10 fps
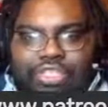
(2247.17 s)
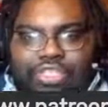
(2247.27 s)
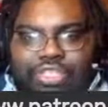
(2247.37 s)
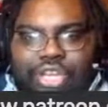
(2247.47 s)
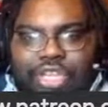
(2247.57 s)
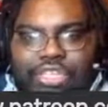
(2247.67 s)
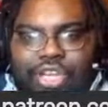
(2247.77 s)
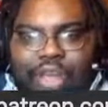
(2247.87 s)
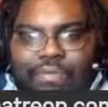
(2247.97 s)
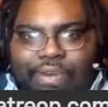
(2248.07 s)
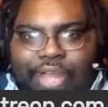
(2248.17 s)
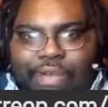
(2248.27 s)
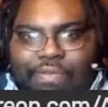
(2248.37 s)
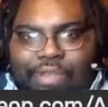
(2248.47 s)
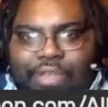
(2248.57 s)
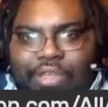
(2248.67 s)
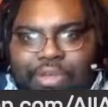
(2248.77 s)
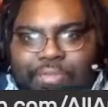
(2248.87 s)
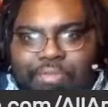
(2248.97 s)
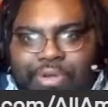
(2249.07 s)
they should have never
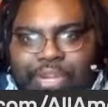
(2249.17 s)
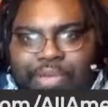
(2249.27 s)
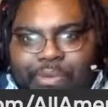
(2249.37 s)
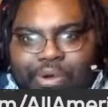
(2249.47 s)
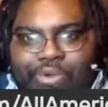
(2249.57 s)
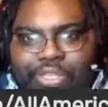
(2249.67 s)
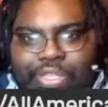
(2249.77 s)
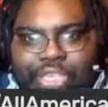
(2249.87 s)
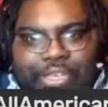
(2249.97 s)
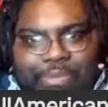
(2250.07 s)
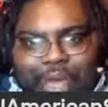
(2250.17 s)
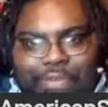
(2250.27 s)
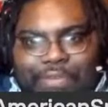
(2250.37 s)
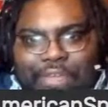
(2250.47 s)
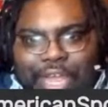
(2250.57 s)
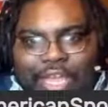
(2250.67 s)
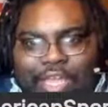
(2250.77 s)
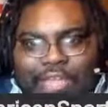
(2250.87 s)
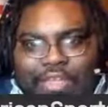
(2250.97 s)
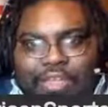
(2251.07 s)
put him on the team. I feel like
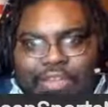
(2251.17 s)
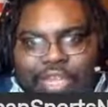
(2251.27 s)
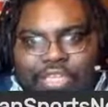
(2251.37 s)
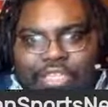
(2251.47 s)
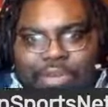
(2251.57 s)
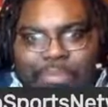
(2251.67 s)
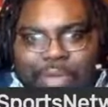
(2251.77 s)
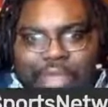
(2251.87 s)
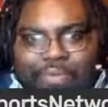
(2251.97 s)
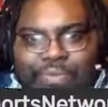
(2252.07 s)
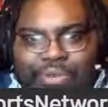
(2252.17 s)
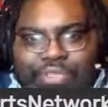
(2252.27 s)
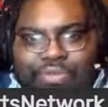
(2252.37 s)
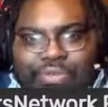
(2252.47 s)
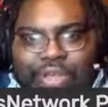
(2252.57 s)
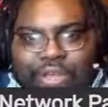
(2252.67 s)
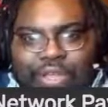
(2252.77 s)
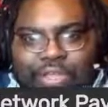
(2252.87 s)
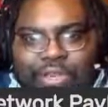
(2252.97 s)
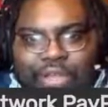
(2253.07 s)
they should have made Russell
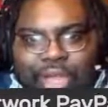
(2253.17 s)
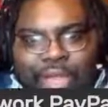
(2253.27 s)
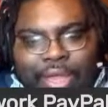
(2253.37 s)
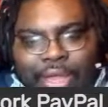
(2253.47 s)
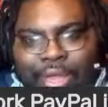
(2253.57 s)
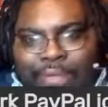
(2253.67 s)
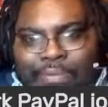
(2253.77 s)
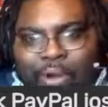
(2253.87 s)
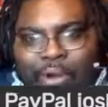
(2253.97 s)
a role